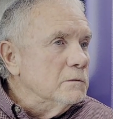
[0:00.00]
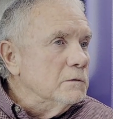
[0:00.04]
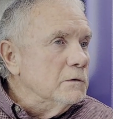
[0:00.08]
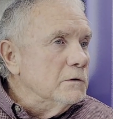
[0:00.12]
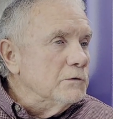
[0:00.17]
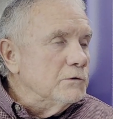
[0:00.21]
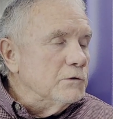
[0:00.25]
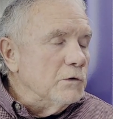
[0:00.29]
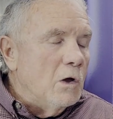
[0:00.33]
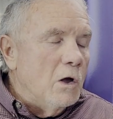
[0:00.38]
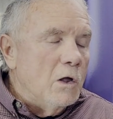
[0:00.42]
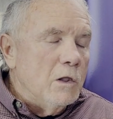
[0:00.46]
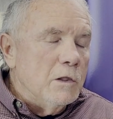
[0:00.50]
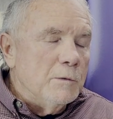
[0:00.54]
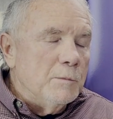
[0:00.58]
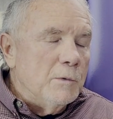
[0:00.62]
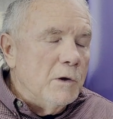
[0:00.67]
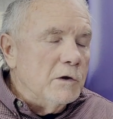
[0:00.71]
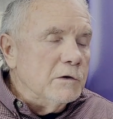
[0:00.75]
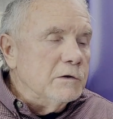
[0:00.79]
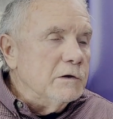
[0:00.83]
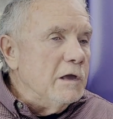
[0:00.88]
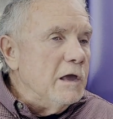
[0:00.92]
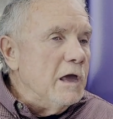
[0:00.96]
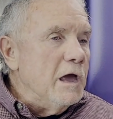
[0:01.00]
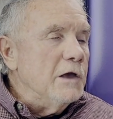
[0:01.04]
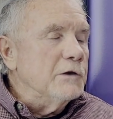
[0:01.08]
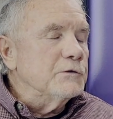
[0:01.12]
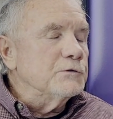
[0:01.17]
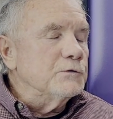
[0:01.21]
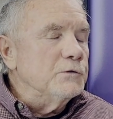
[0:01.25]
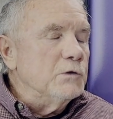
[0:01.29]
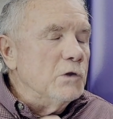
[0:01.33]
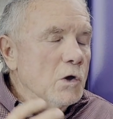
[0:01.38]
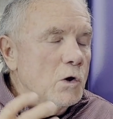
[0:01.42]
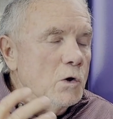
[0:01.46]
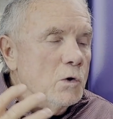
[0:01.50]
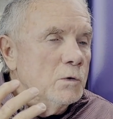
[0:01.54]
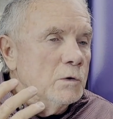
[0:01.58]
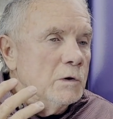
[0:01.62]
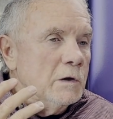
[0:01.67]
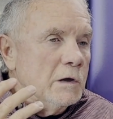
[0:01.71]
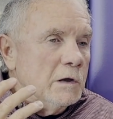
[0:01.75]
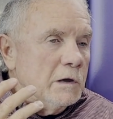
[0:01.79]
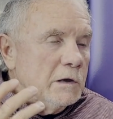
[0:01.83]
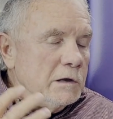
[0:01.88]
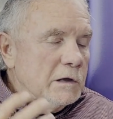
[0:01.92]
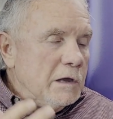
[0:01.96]
It's all about cash flow.
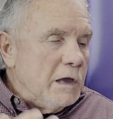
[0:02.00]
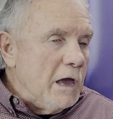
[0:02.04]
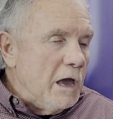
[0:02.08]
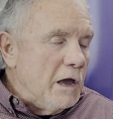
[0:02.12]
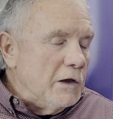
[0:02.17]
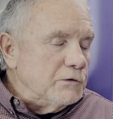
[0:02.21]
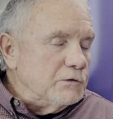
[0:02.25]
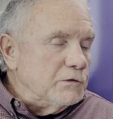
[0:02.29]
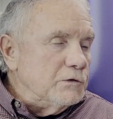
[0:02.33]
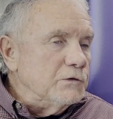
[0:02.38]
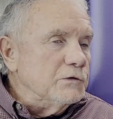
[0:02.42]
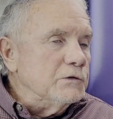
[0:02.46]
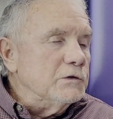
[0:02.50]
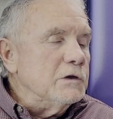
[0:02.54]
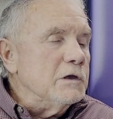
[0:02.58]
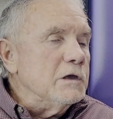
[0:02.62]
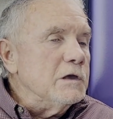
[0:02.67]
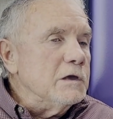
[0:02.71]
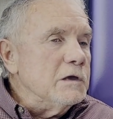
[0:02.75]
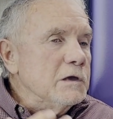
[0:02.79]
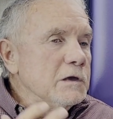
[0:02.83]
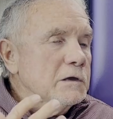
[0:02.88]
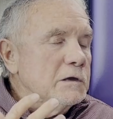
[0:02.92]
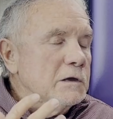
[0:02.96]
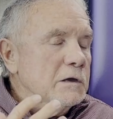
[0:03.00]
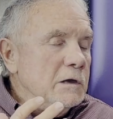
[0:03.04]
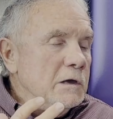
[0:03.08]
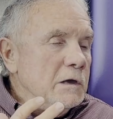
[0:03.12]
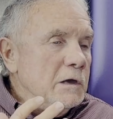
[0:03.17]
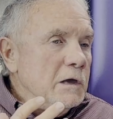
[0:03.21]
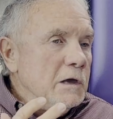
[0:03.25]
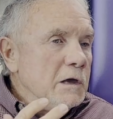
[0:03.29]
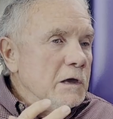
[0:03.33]
Cash is king,